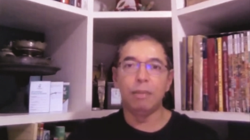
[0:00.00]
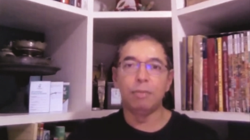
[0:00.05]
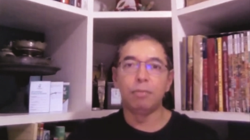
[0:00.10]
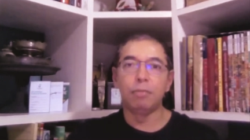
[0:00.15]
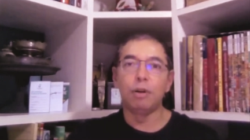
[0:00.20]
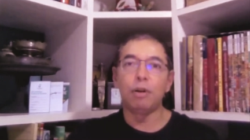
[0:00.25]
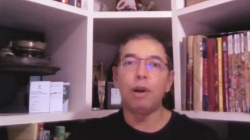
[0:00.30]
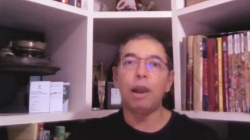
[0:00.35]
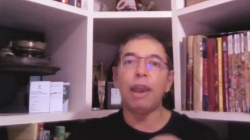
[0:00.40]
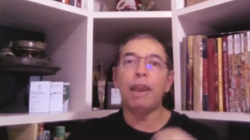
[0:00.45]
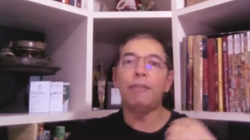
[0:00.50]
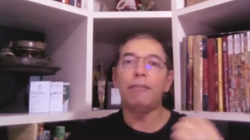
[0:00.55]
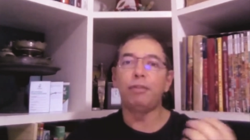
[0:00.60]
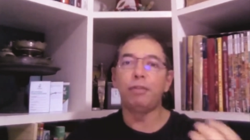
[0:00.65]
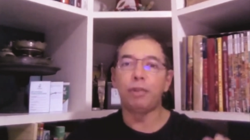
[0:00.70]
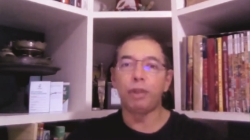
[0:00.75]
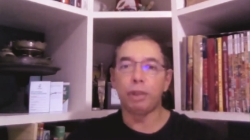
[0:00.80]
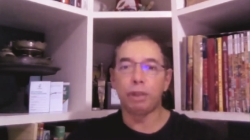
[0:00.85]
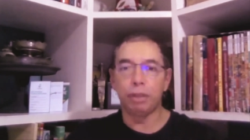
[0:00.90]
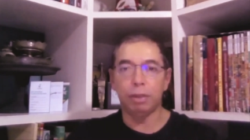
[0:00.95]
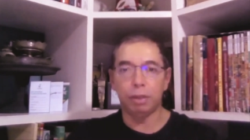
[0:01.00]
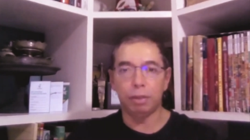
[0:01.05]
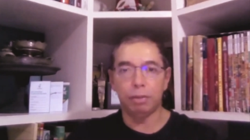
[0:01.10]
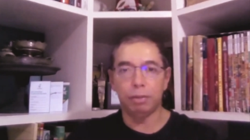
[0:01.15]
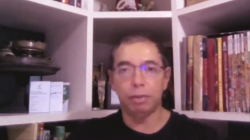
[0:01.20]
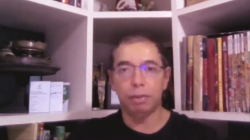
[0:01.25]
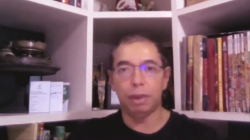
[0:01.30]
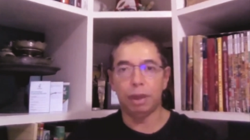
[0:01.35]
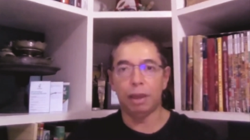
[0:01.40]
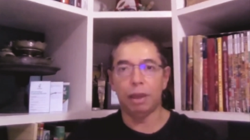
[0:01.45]
More affluent
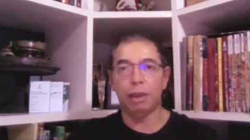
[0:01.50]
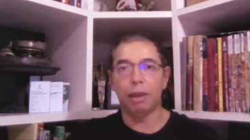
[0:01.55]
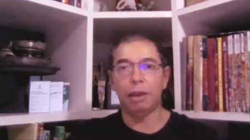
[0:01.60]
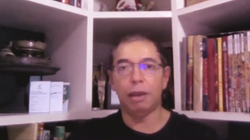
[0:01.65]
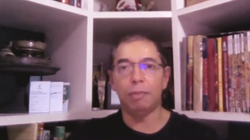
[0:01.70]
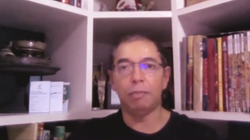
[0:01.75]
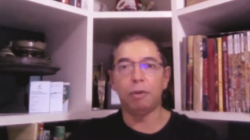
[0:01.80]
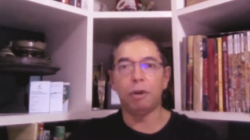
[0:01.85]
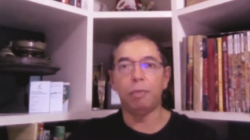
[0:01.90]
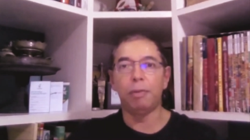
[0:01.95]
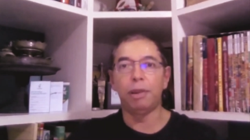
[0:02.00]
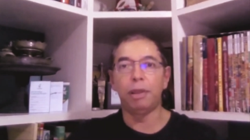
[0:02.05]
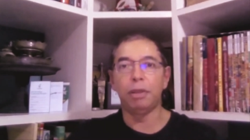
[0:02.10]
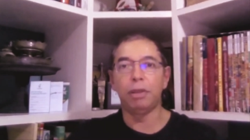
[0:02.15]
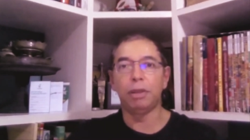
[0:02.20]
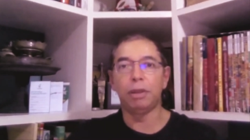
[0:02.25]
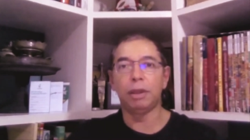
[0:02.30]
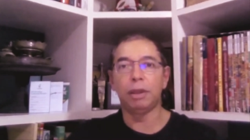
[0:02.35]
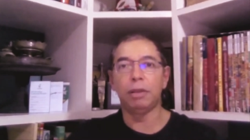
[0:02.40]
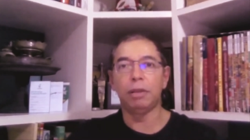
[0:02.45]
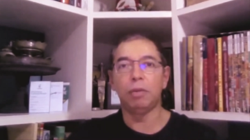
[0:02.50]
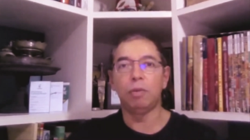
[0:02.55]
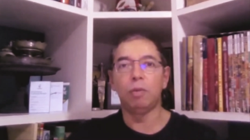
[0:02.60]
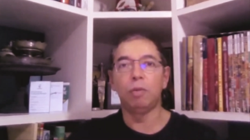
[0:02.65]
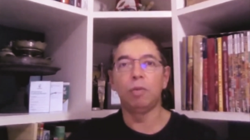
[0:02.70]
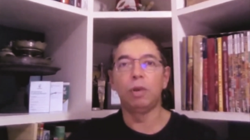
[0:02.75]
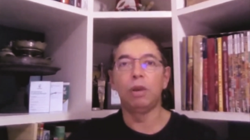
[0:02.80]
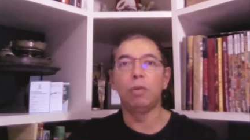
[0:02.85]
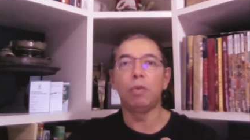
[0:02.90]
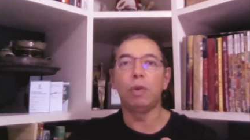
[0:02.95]
uh, population
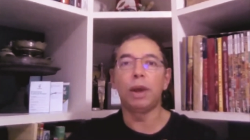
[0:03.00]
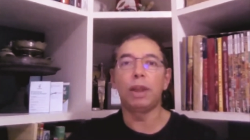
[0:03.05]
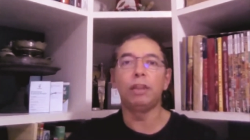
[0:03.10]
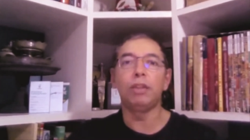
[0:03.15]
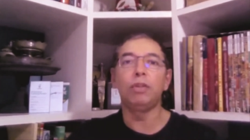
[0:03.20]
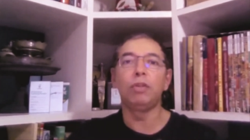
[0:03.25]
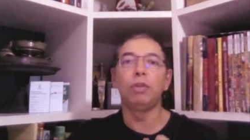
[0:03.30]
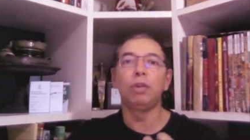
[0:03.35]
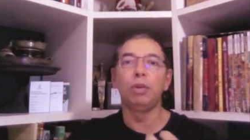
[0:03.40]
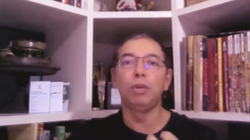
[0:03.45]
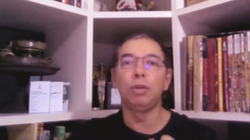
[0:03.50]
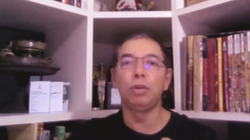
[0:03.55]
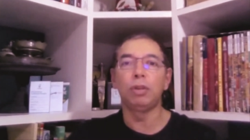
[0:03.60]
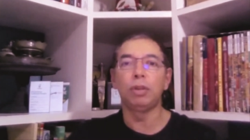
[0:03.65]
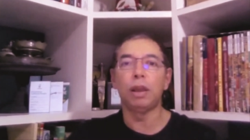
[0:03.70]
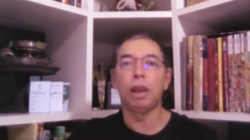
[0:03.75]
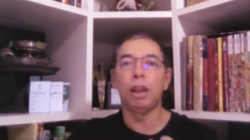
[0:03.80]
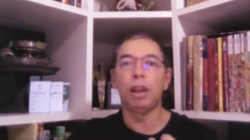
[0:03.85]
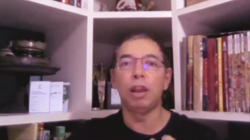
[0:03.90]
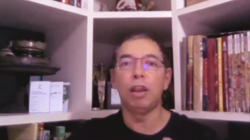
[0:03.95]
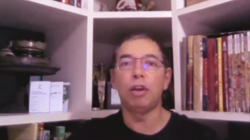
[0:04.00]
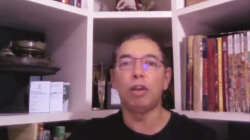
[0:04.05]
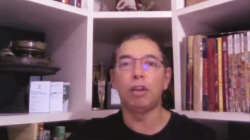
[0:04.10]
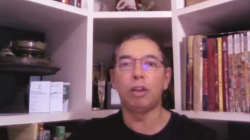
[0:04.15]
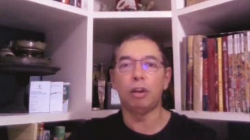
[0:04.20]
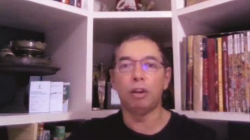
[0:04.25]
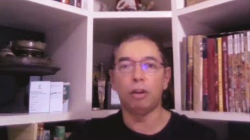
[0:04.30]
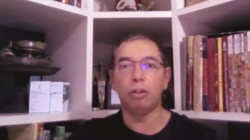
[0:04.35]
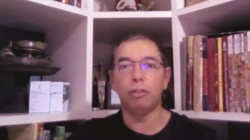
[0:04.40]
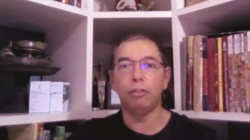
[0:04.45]
will want to use a
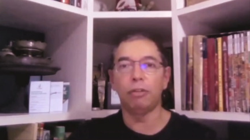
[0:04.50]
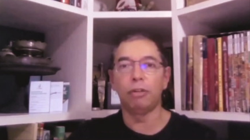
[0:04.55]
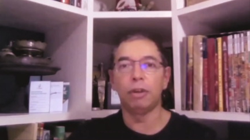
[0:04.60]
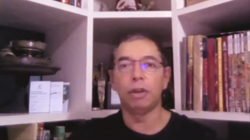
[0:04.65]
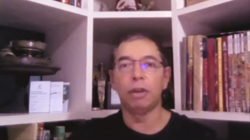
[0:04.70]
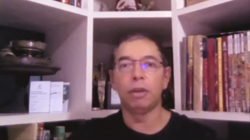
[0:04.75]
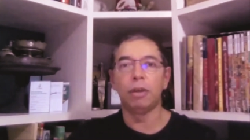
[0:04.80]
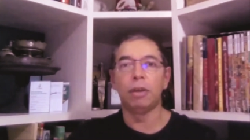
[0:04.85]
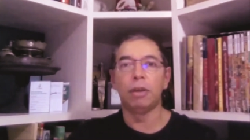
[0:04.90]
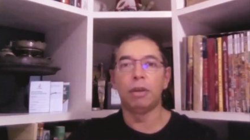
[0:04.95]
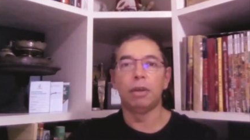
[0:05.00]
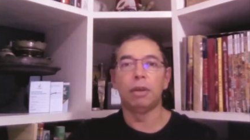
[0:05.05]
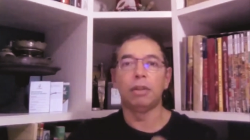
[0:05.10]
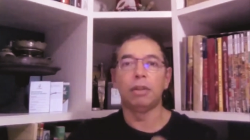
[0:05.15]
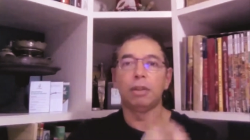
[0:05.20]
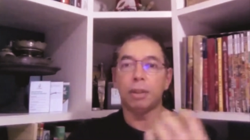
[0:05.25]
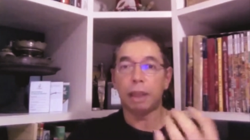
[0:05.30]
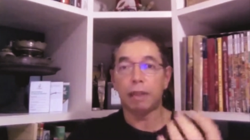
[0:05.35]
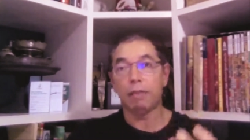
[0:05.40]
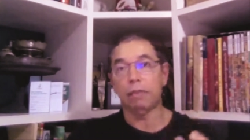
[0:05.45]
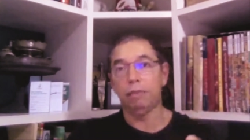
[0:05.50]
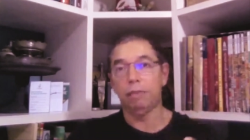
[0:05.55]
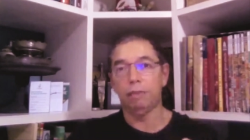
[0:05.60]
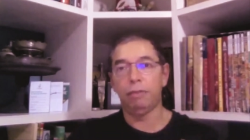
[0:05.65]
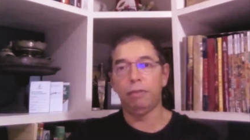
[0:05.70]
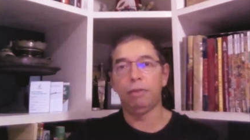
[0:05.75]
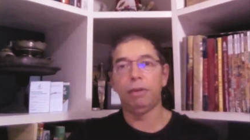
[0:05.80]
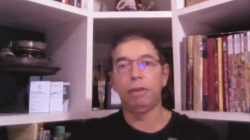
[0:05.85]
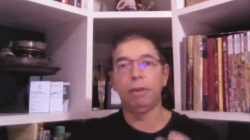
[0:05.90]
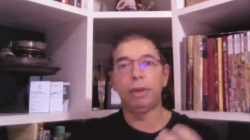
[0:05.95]
lot of stuff,
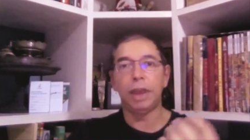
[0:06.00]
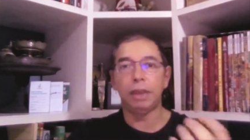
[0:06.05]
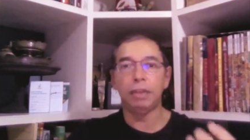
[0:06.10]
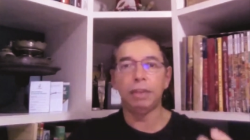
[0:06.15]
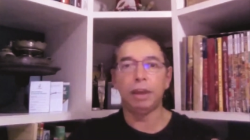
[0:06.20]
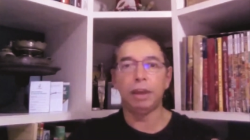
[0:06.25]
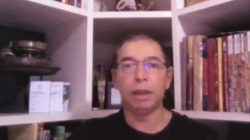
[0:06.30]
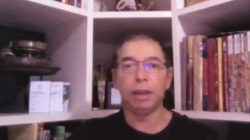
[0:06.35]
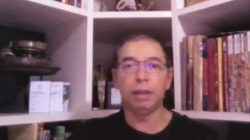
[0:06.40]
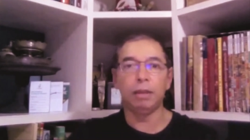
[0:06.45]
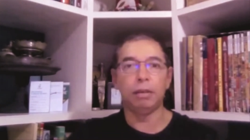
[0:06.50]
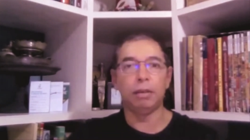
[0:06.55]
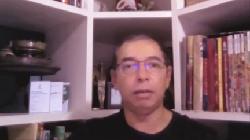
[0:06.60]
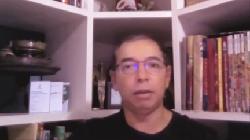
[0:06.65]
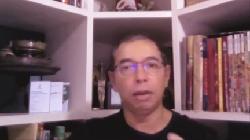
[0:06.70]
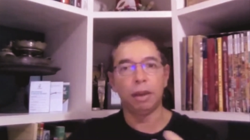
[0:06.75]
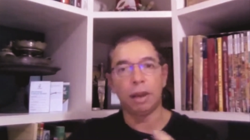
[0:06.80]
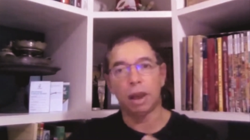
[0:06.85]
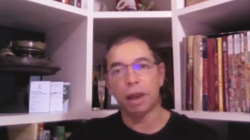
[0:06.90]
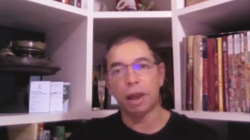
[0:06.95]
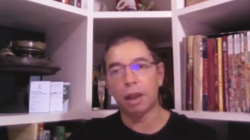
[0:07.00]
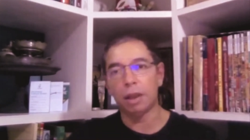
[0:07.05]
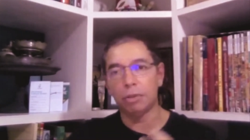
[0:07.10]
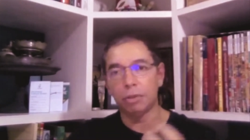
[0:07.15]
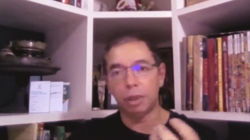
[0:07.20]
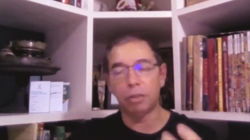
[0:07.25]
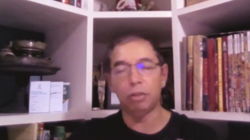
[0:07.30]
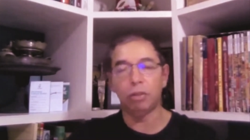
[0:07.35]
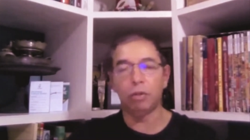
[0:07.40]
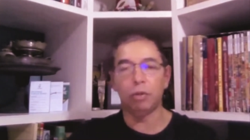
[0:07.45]
gadget, cars,
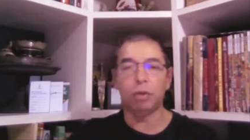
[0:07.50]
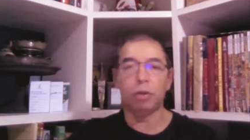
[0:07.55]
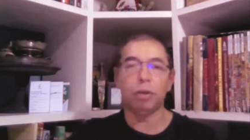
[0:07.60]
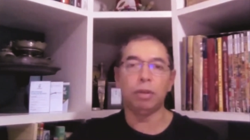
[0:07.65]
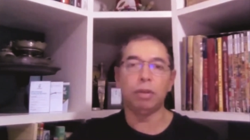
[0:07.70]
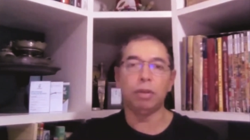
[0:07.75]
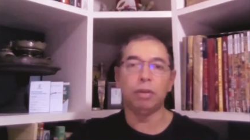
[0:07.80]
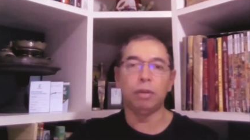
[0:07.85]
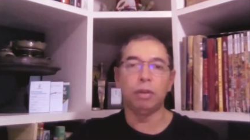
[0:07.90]
and so on.